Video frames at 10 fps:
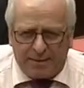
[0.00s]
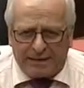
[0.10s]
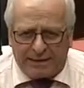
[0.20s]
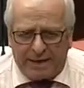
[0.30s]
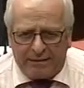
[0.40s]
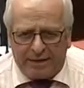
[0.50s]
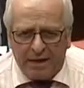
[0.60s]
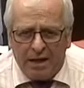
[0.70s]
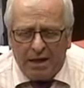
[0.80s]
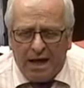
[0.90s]
Pat Carey,
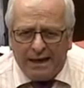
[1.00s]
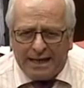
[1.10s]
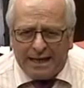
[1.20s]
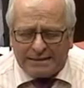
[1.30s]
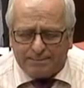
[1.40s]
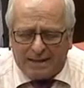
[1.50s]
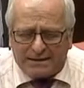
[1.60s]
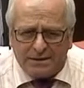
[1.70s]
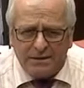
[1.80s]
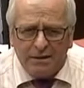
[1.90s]
and they
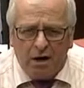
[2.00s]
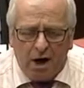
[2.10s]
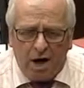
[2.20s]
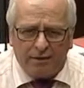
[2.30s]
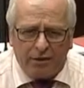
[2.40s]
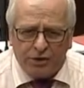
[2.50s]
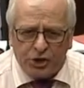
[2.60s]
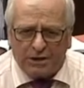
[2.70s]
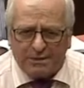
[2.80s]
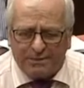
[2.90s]
expressed horror and
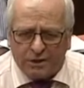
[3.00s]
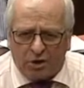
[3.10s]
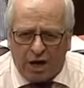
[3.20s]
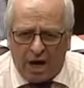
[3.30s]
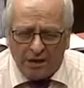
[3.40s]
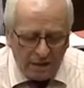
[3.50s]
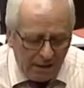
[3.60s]
shock at what's going on.